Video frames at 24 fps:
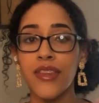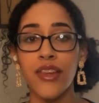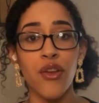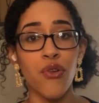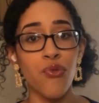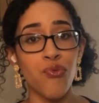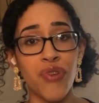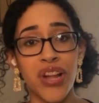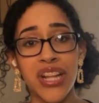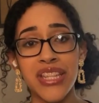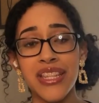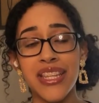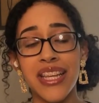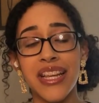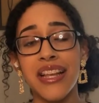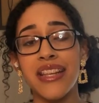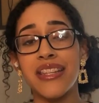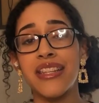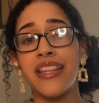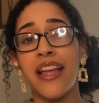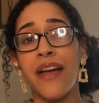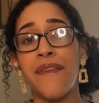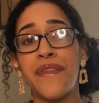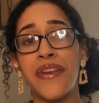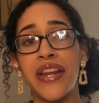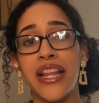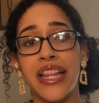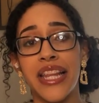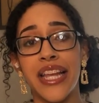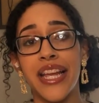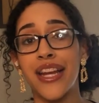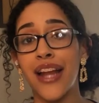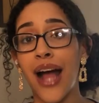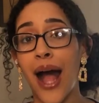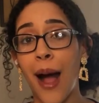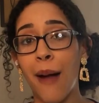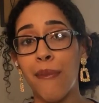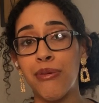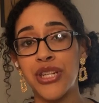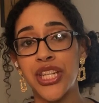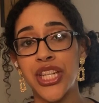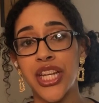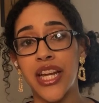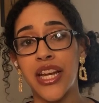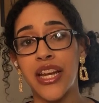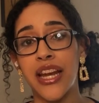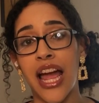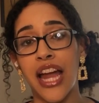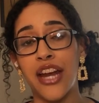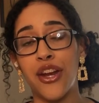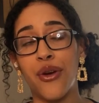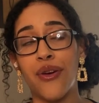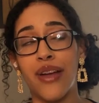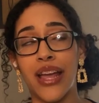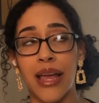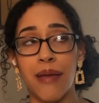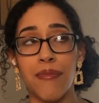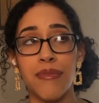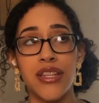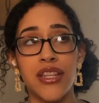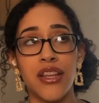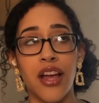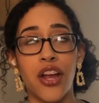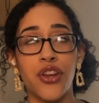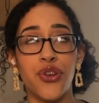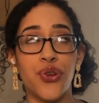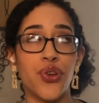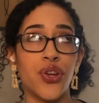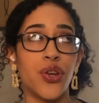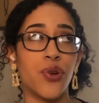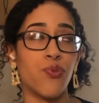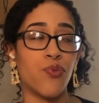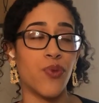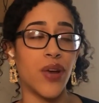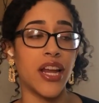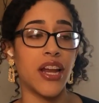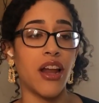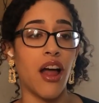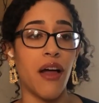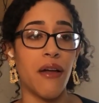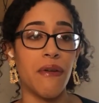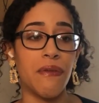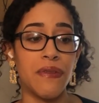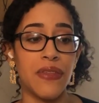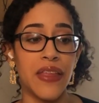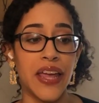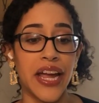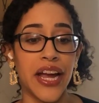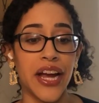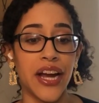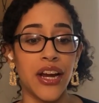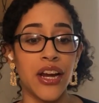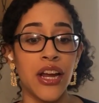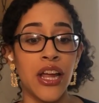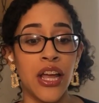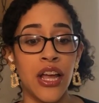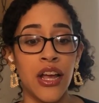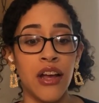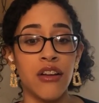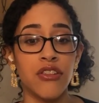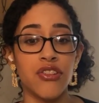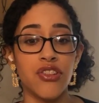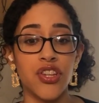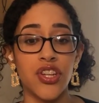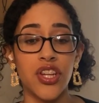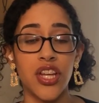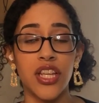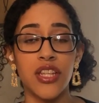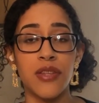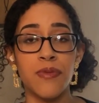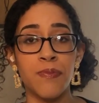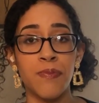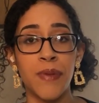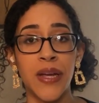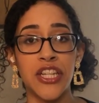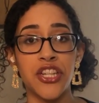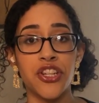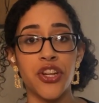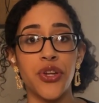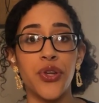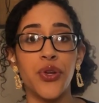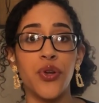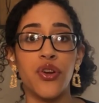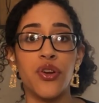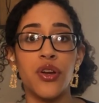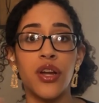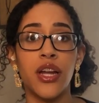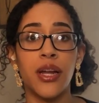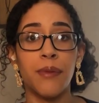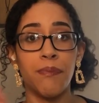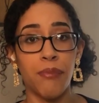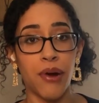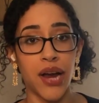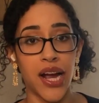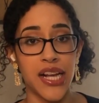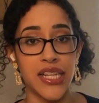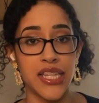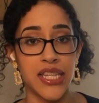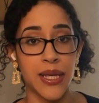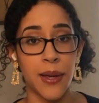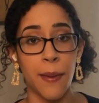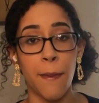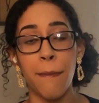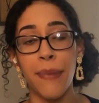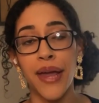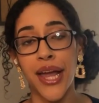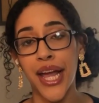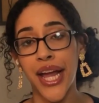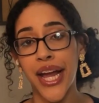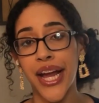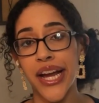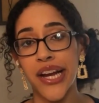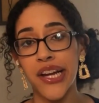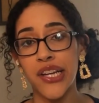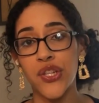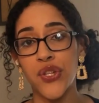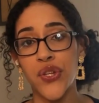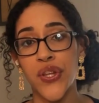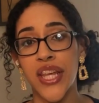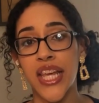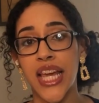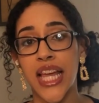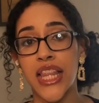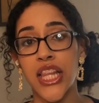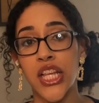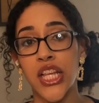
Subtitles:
renting is definitely an option. I know Amazon, you can rent off there. So just make sure you price compare so you can get the